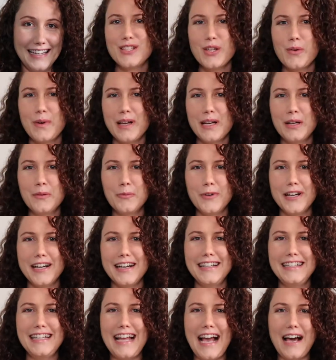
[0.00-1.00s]
So what I'm
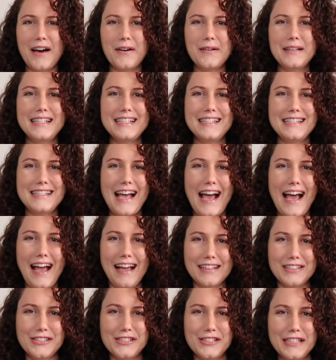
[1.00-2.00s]
wearing now is
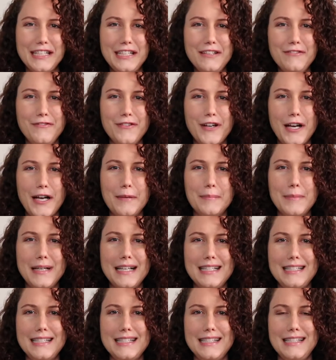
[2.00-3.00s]
actually from
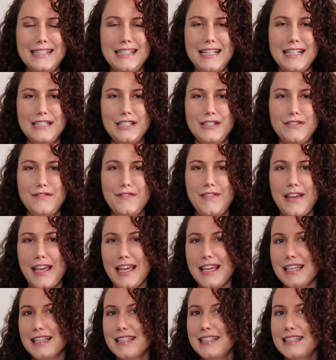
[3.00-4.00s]
a Stitch
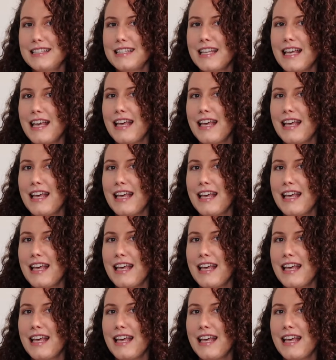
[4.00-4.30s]
Fix